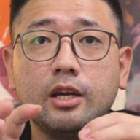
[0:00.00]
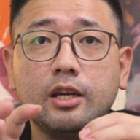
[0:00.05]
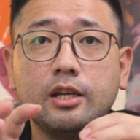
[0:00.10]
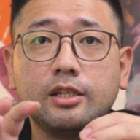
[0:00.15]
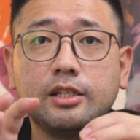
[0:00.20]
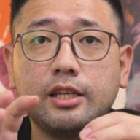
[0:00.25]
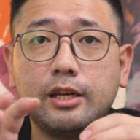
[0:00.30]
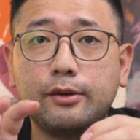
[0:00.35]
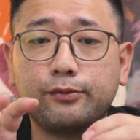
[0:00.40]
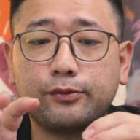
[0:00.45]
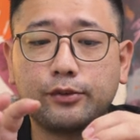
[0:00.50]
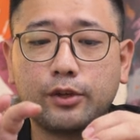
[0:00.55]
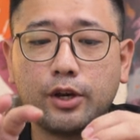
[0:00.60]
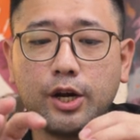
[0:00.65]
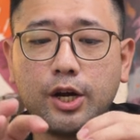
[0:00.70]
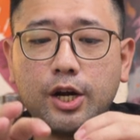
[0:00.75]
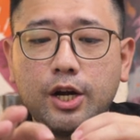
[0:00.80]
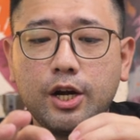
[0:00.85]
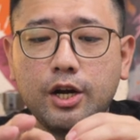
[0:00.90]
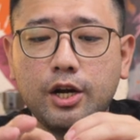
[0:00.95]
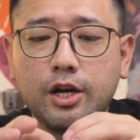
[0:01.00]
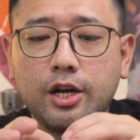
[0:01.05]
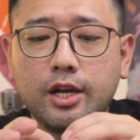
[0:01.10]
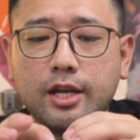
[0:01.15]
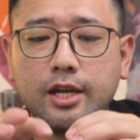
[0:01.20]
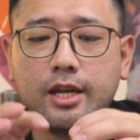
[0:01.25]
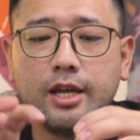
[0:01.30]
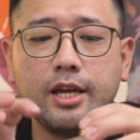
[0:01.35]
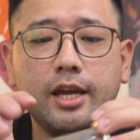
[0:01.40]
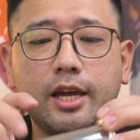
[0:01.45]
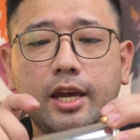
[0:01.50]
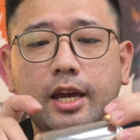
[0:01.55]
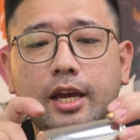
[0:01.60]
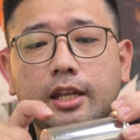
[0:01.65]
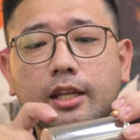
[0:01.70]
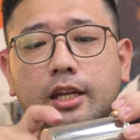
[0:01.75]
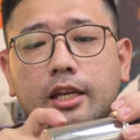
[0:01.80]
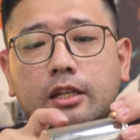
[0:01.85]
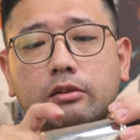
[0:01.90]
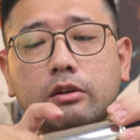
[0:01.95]
sifter,
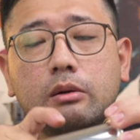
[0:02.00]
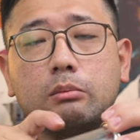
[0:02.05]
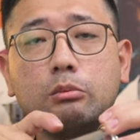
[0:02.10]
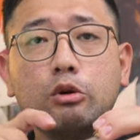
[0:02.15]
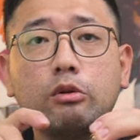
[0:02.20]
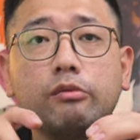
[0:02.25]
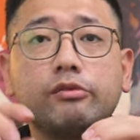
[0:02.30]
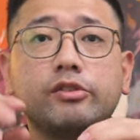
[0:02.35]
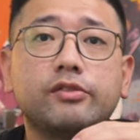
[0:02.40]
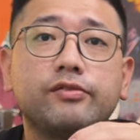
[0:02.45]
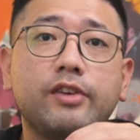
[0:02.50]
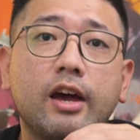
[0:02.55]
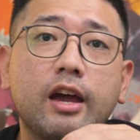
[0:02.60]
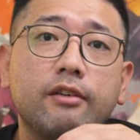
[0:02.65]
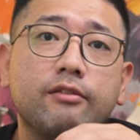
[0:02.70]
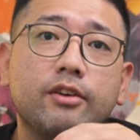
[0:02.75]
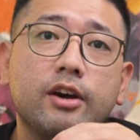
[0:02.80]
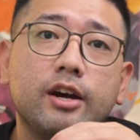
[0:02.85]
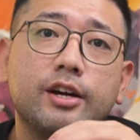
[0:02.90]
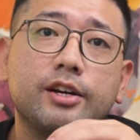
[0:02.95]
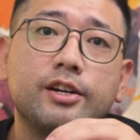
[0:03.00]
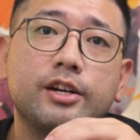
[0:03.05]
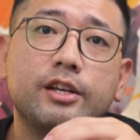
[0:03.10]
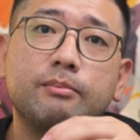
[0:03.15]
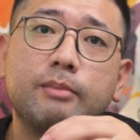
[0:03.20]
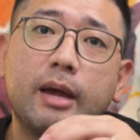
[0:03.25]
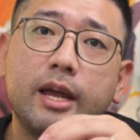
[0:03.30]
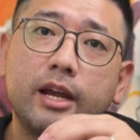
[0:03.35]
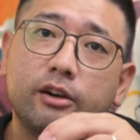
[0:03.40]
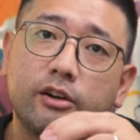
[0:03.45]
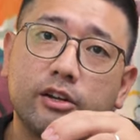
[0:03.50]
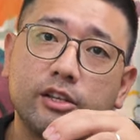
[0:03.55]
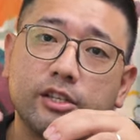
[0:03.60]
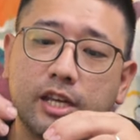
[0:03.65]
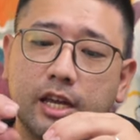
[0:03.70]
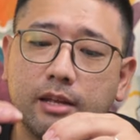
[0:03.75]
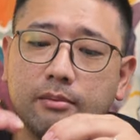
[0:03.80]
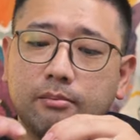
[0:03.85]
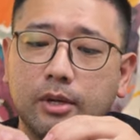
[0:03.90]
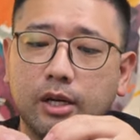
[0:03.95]
and it removes 500 microns
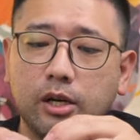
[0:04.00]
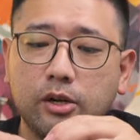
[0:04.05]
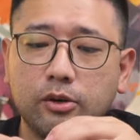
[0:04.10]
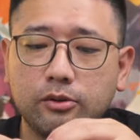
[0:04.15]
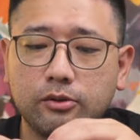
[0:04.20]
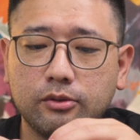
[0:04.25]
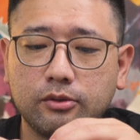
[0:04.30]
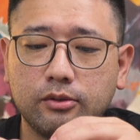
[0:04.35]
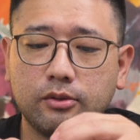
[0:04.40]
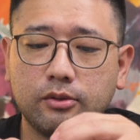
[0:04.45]
and below.